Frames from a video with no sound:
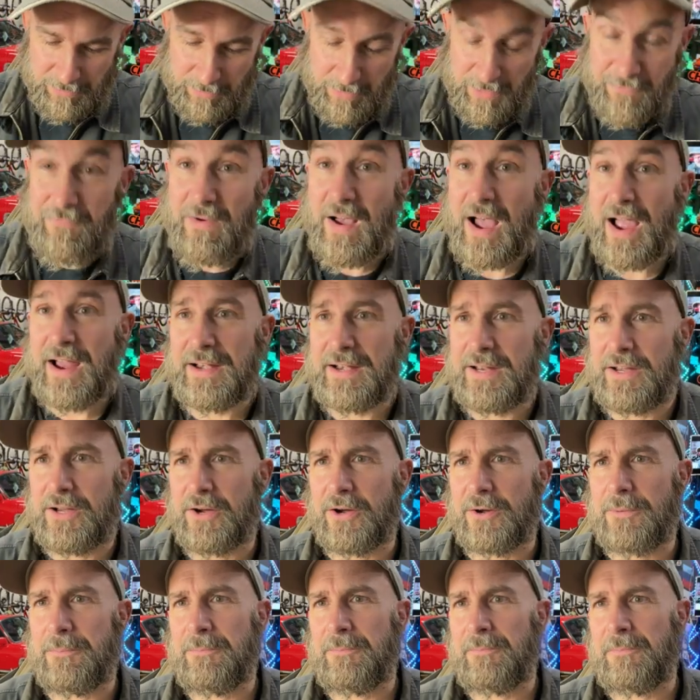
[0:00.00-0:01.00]
find
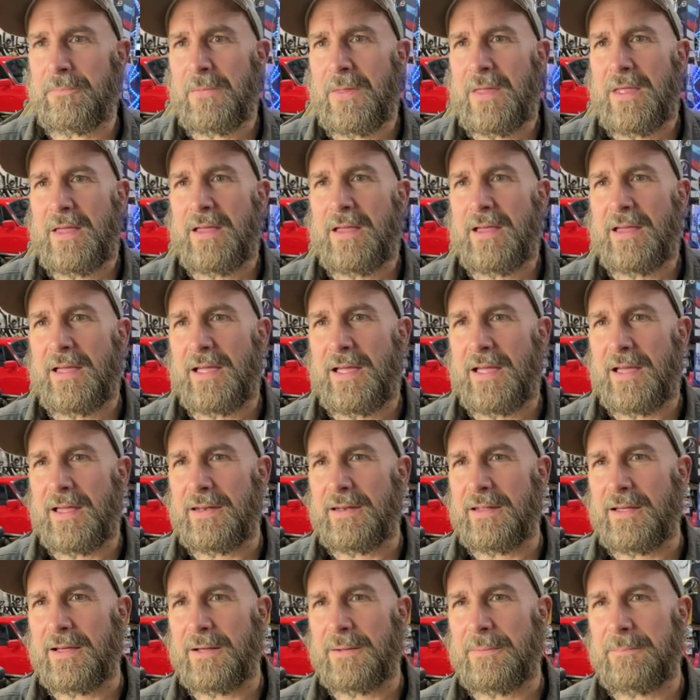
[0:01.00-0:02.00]
here. And
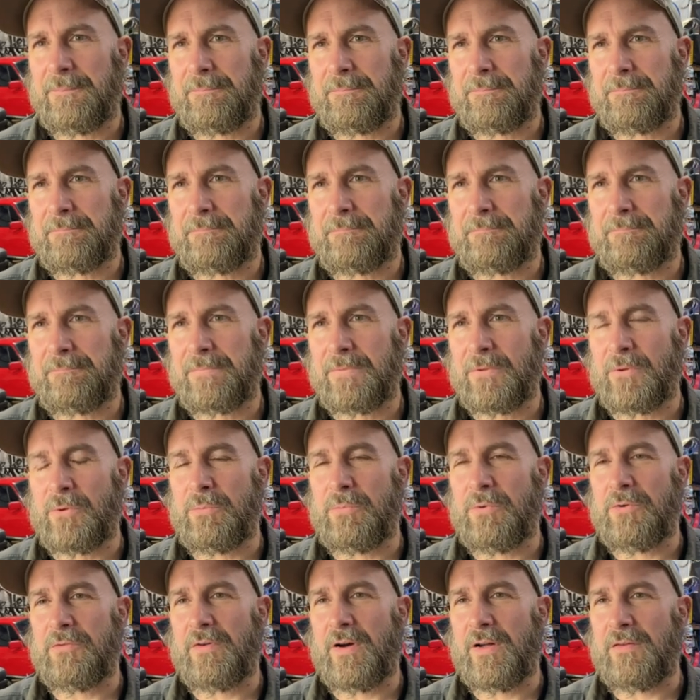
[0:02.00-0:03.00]
we'll
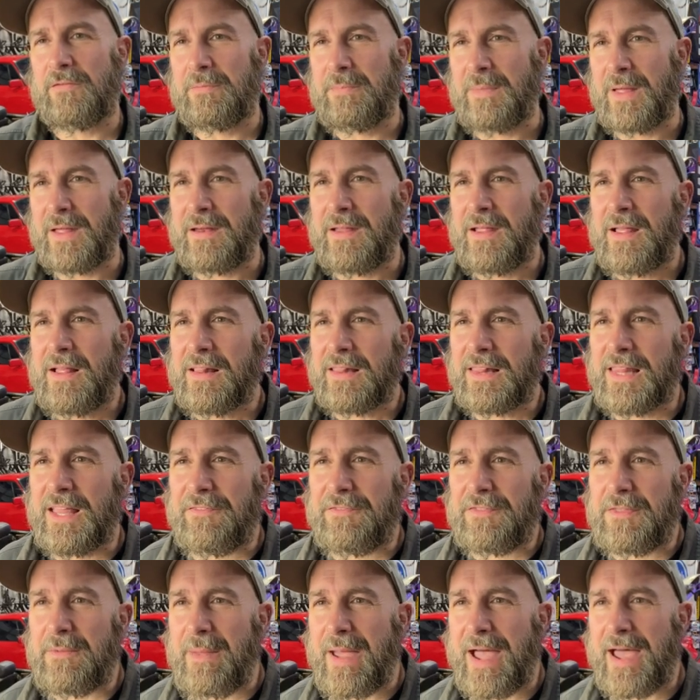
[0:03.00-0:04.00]
move on from that.
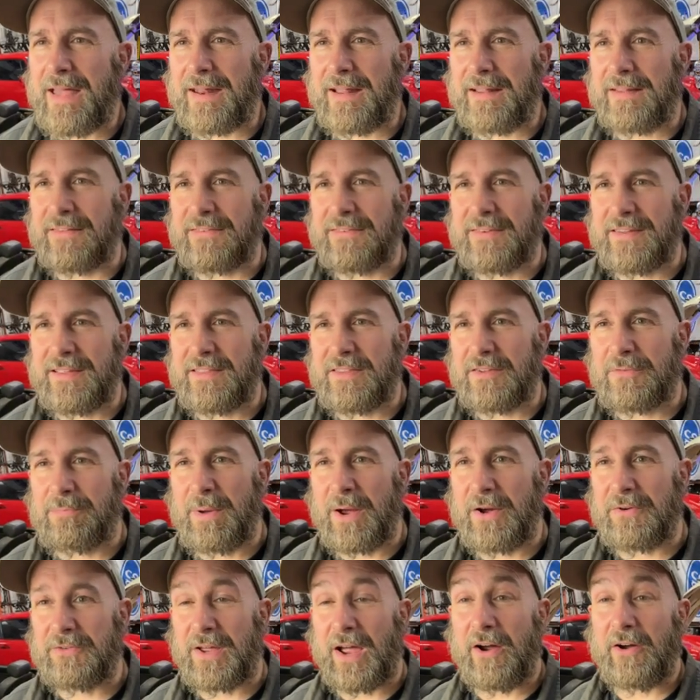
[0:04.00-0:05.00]
Lift the mat and see the
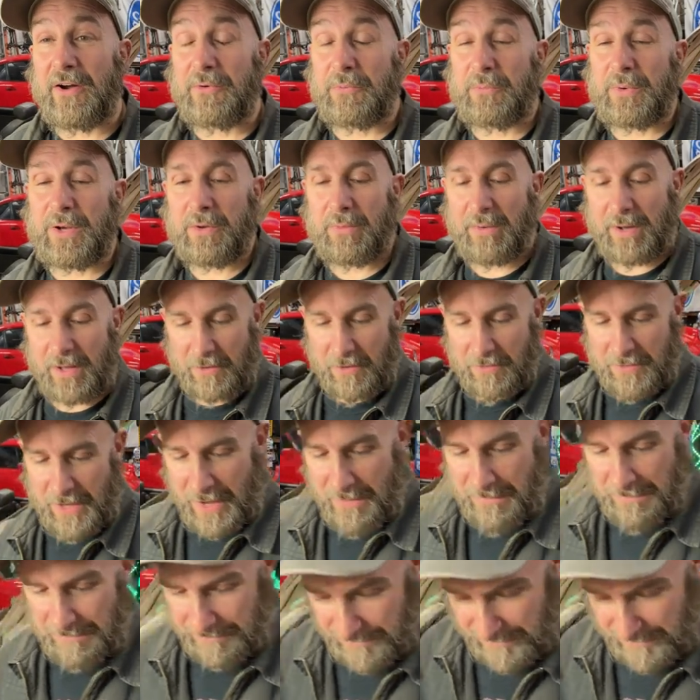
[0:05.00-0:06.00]
spare tire and wheel well. Okay.